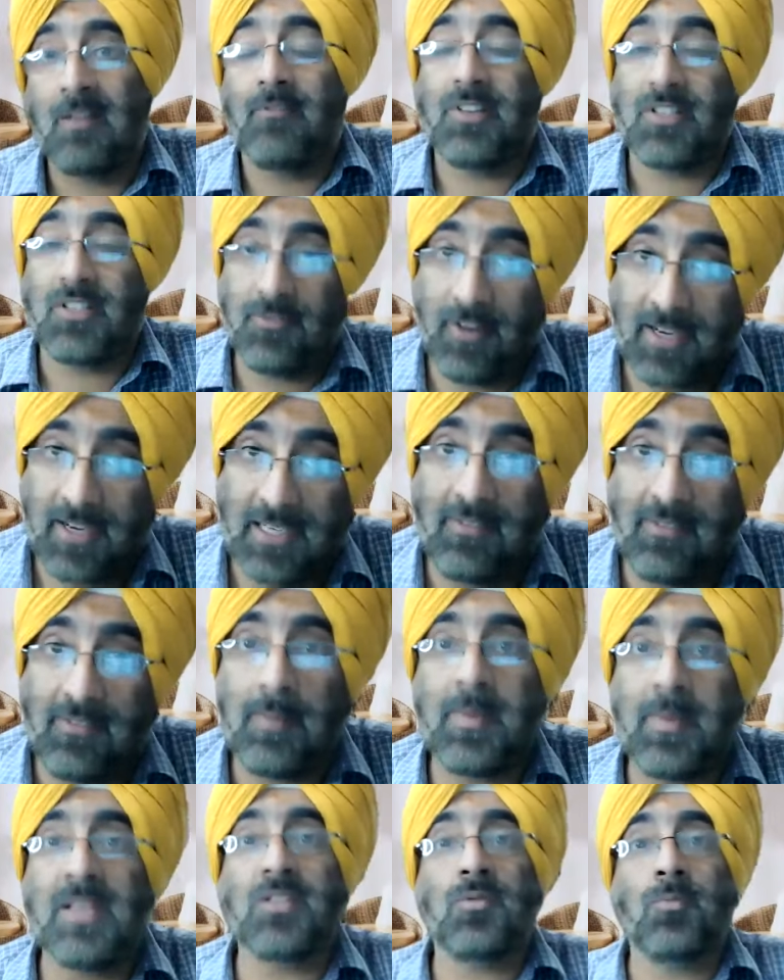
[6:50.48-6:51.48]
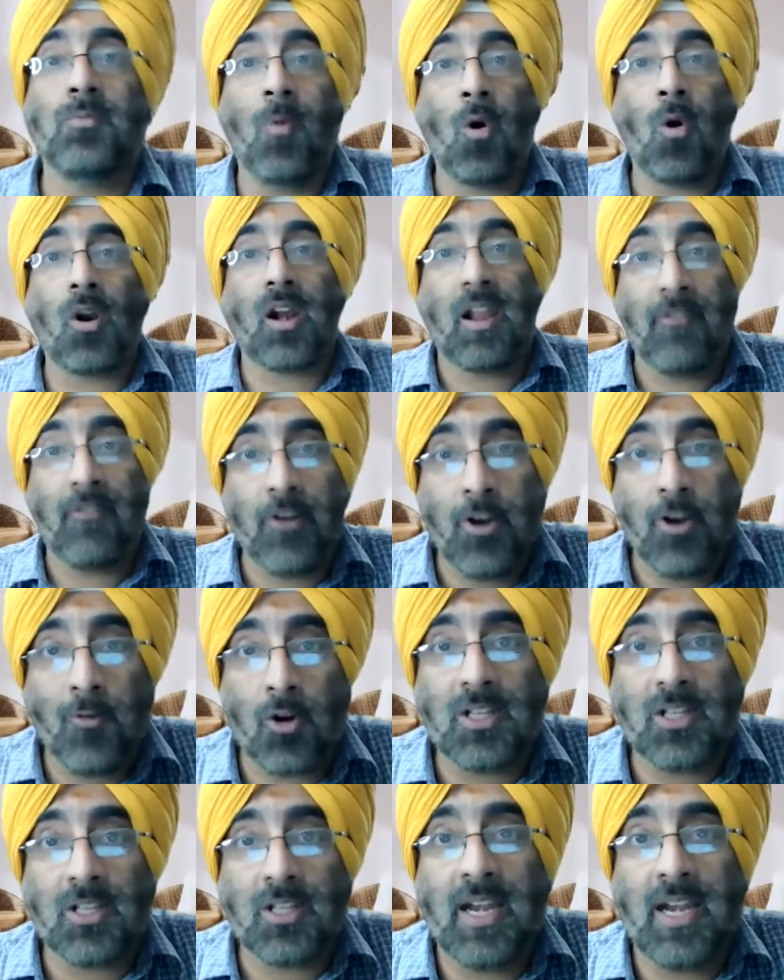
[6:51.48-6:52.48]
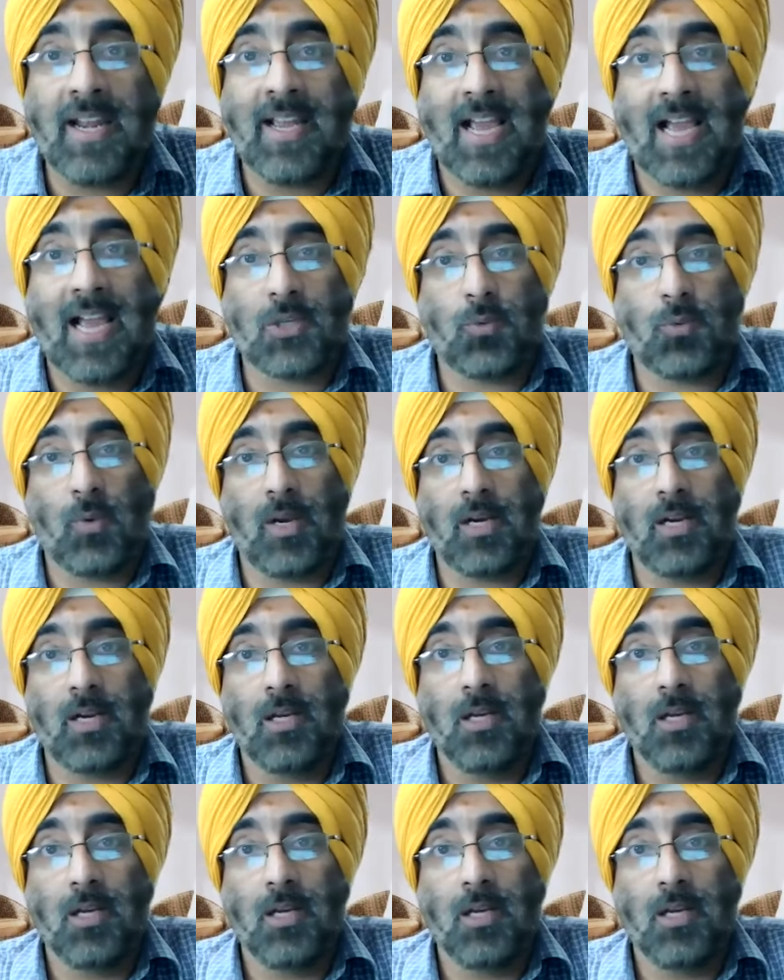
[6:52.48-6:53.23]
which effectively means more revenue for the clinic as well.